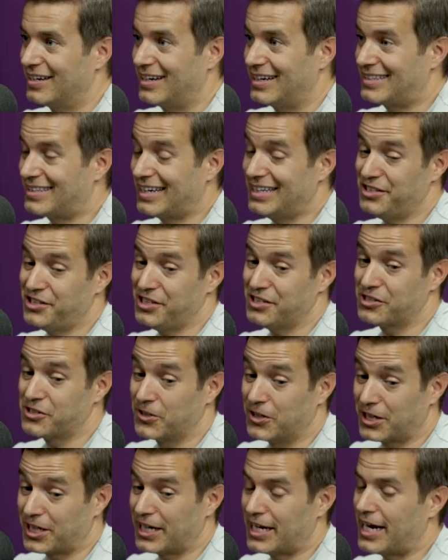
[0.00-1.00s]
Attention's
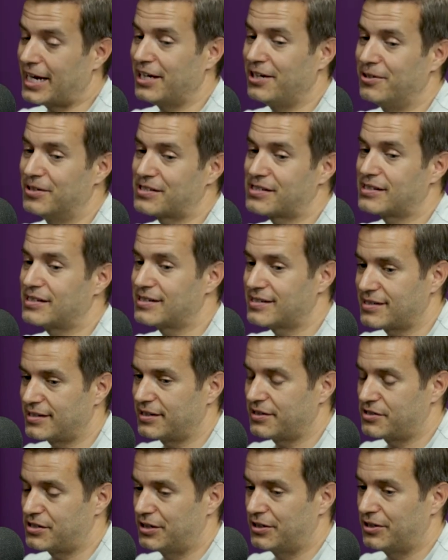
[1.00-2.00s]
looking at you, it's
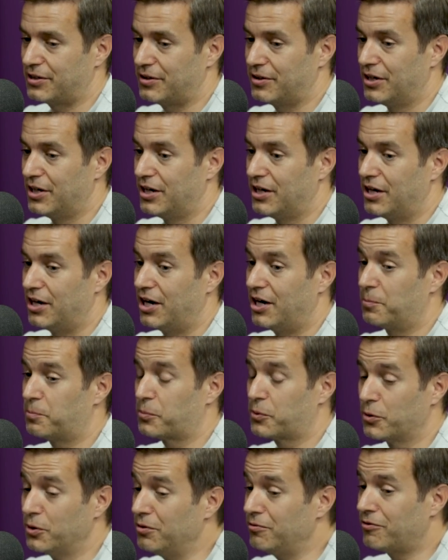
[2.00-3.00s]
listening to you.
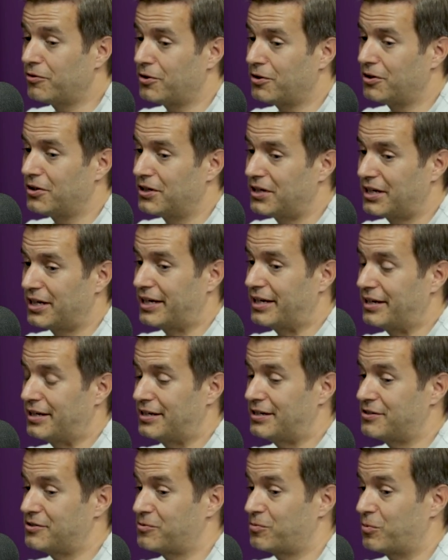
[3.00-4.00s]
Approval
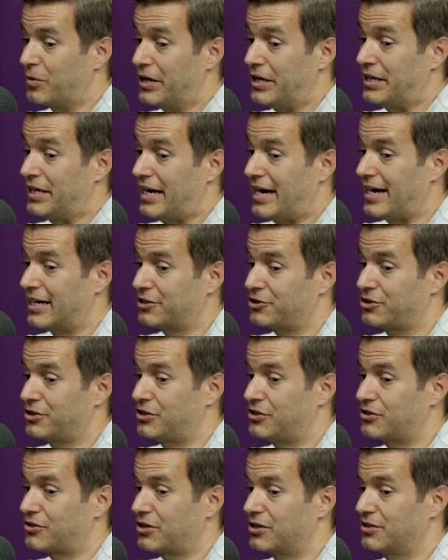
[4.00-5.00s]
is when they
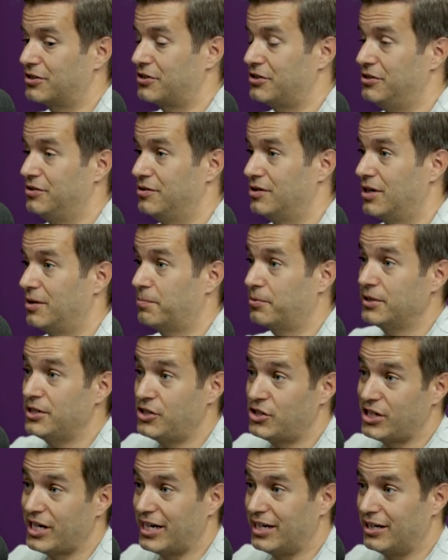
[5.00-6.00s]
actually start to
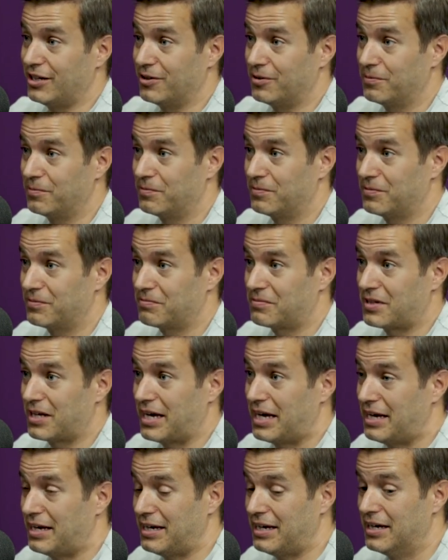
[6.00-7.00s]
appreciate you.
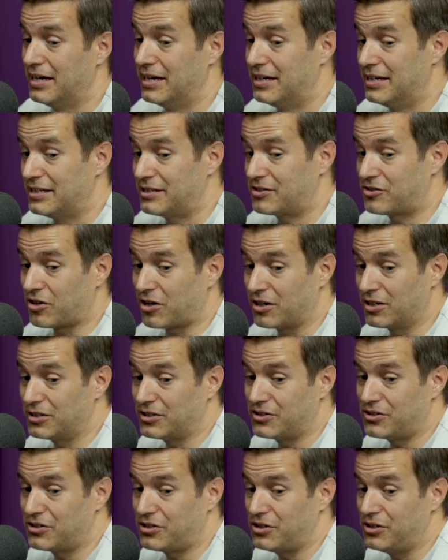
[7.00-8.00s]
They
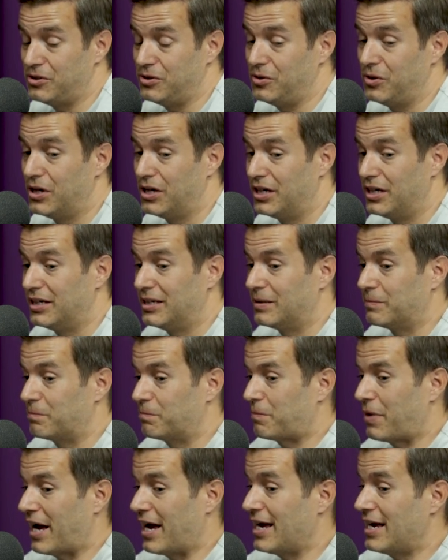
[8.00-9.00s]
start to
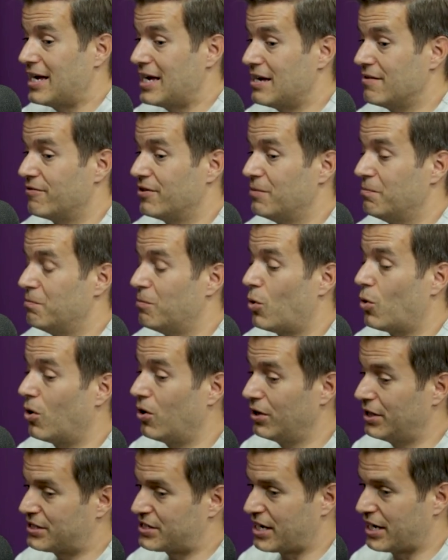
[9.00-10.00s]
pay even
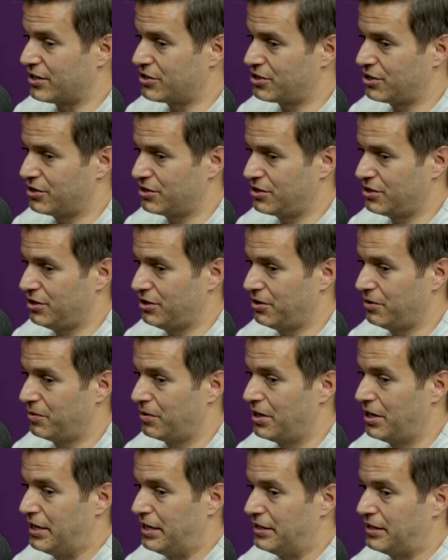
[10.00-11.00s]
more attention to you.
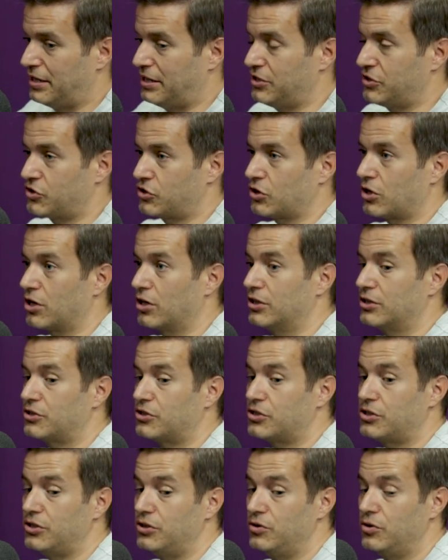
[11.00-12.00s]
They start
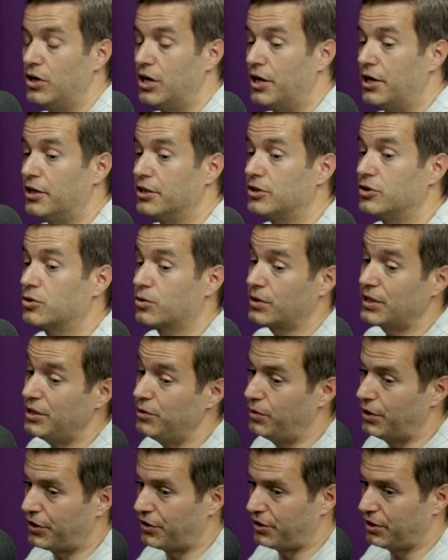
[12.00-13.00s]
to agree
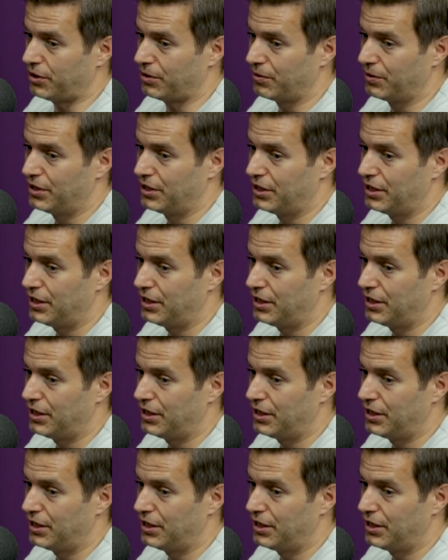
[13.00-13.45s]
with you.